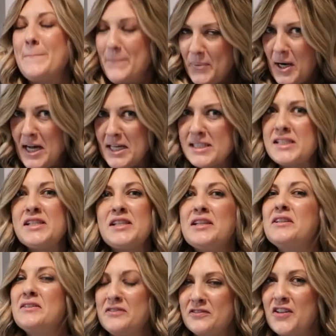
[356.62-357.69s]

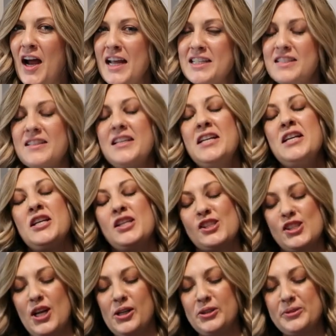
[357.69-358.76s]
Brestfriend.
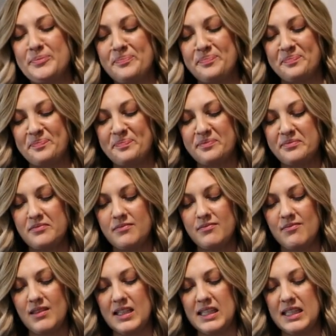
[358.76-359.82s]
So
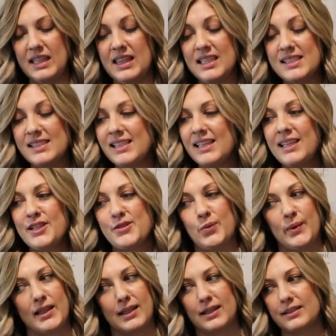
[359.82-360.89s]
this thing is
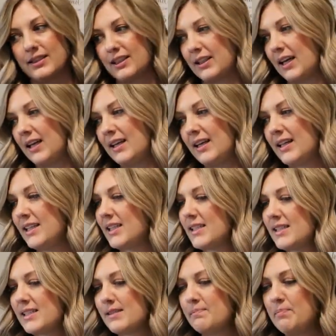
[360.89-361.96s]
weird looking. It
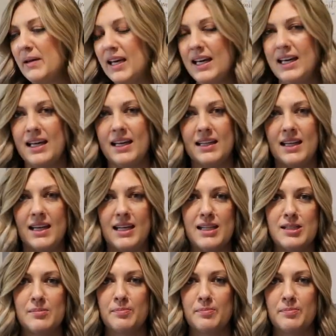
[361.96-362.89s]
is big, it is